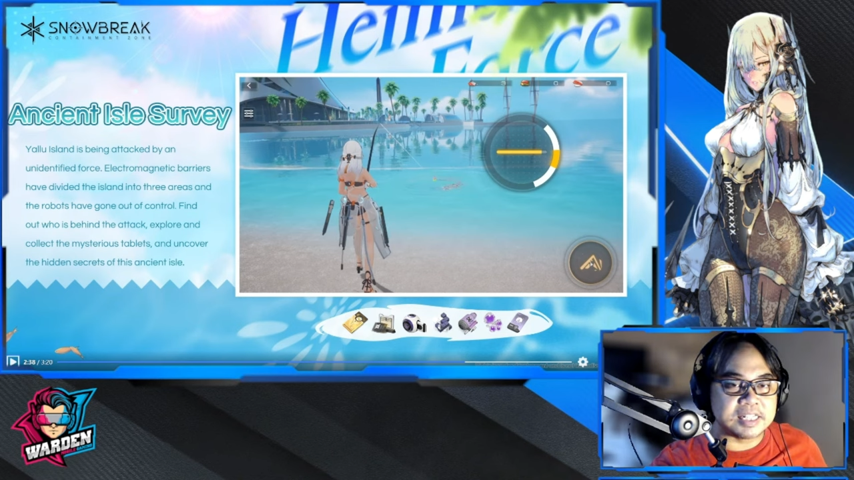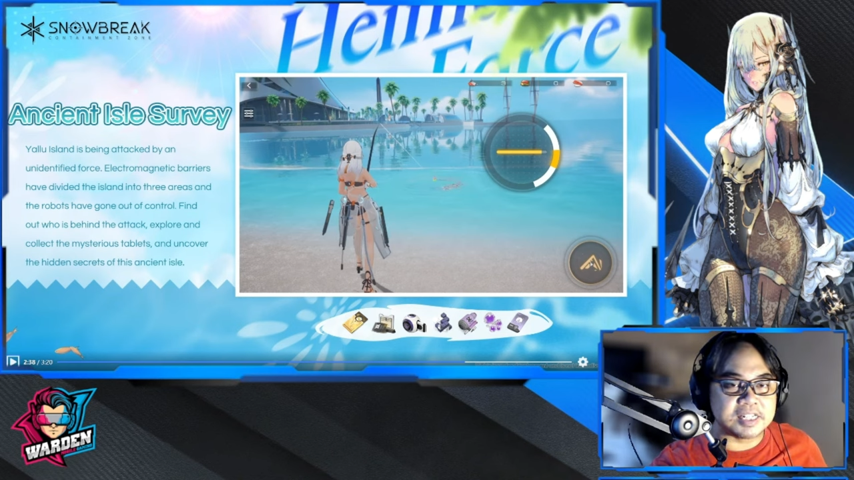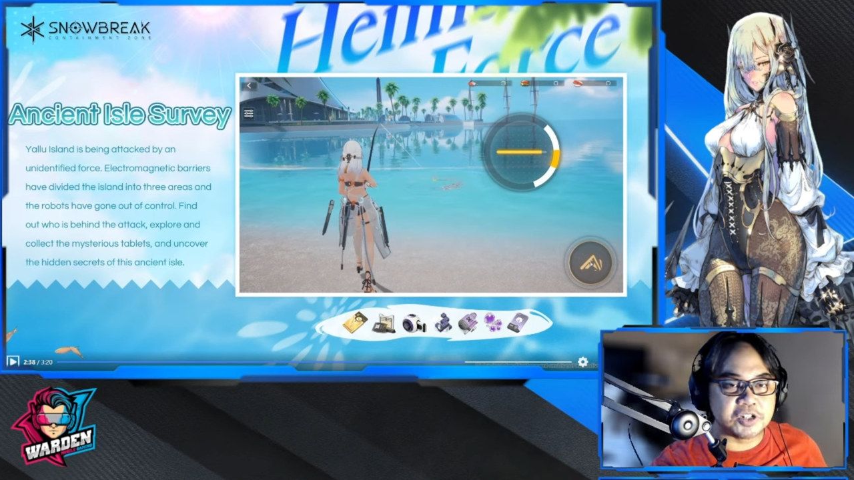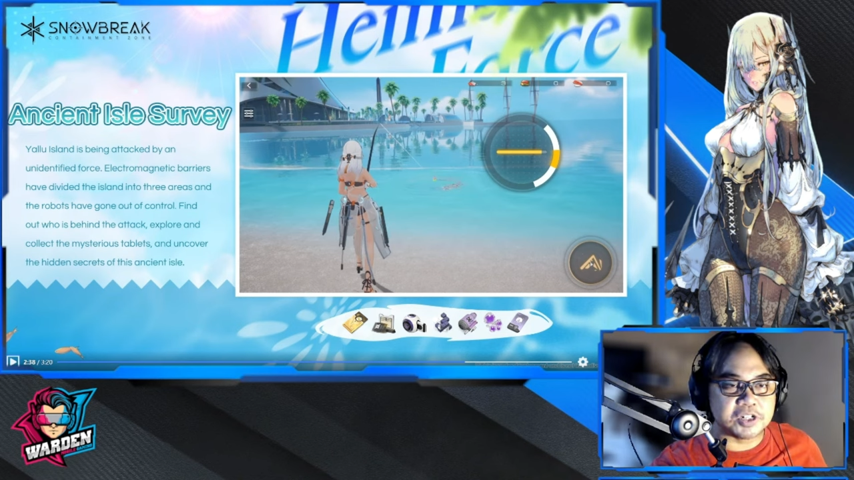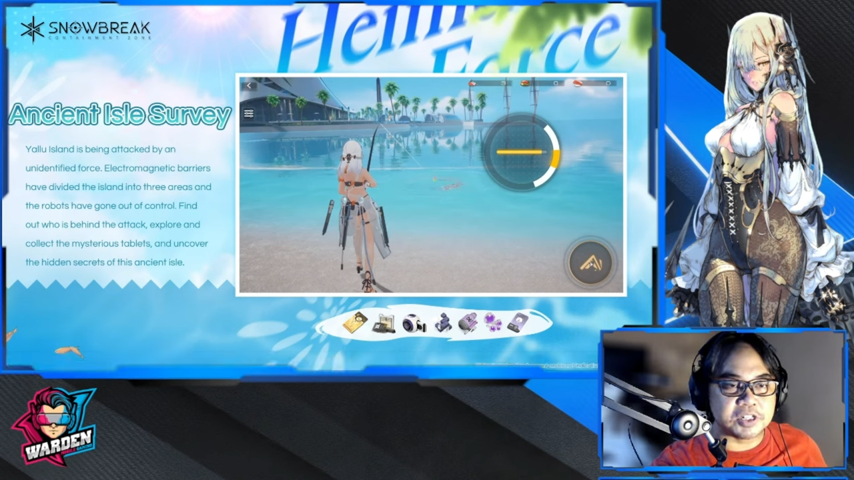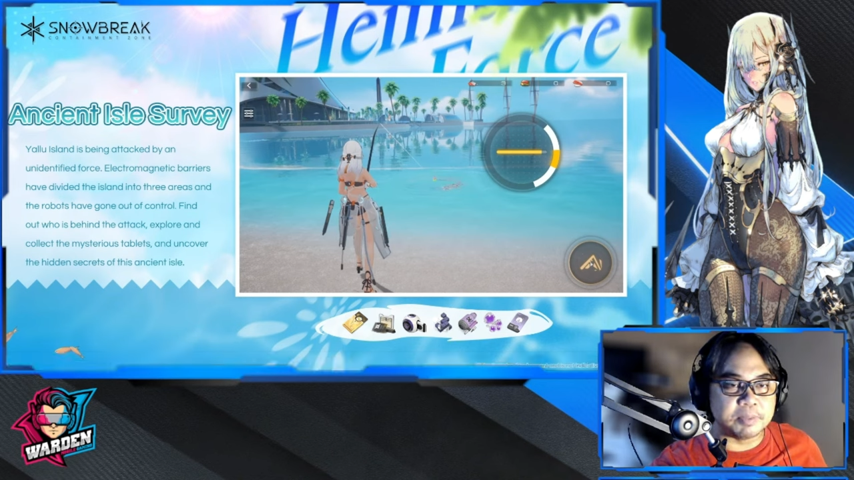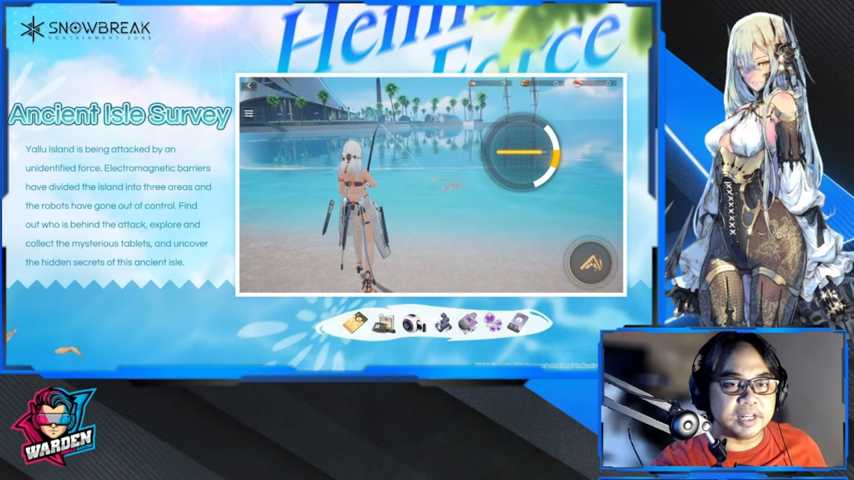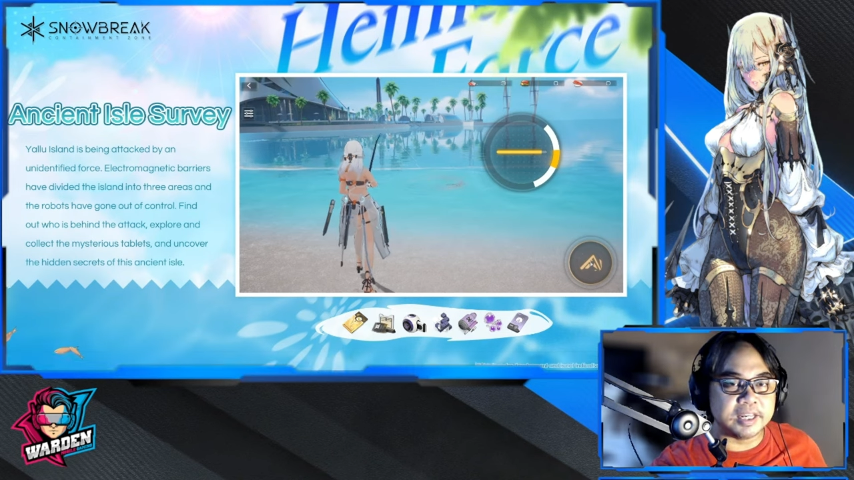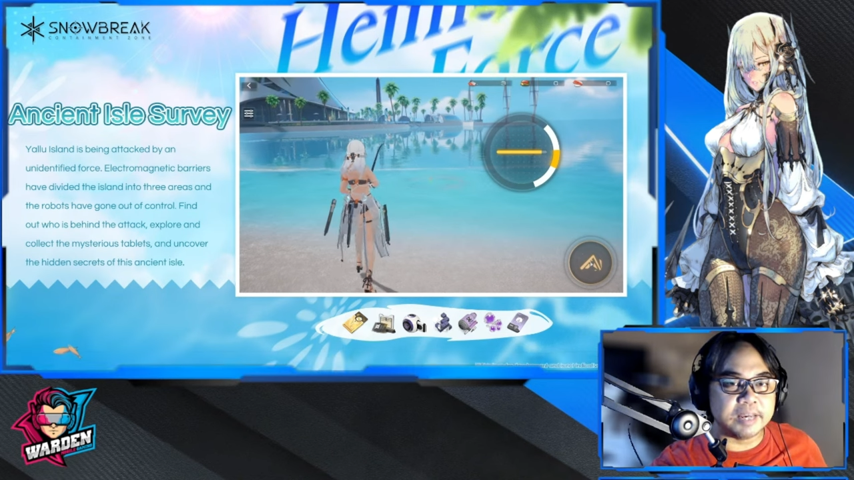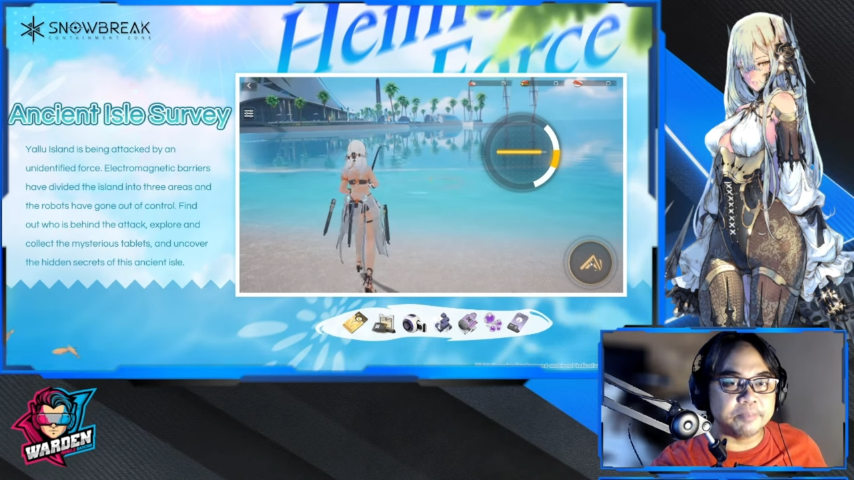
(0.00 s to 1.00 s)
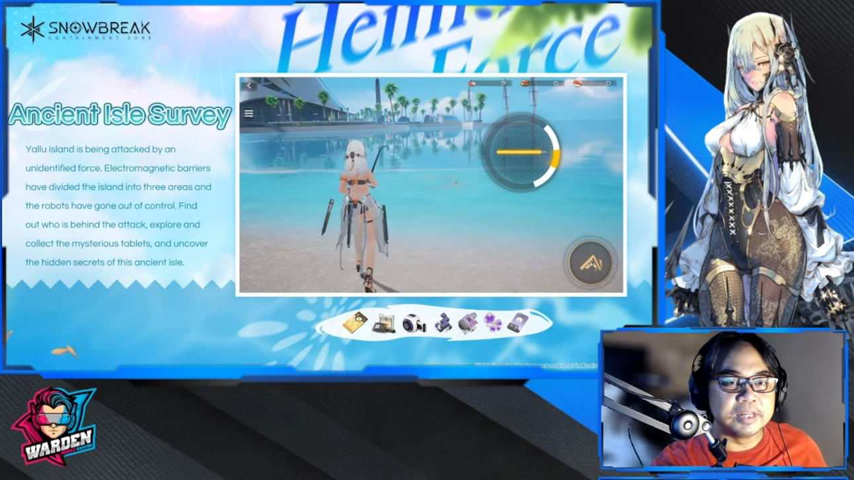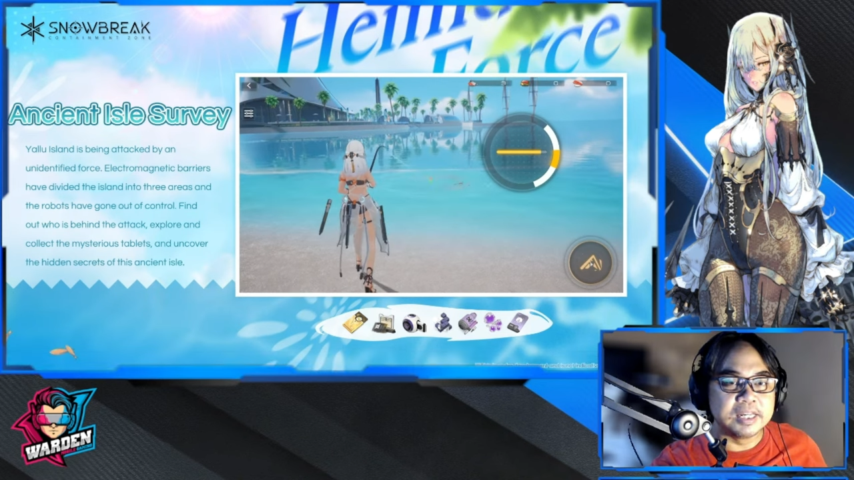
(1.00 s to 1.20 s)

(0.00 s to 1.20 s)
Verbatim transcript: is just a mini game.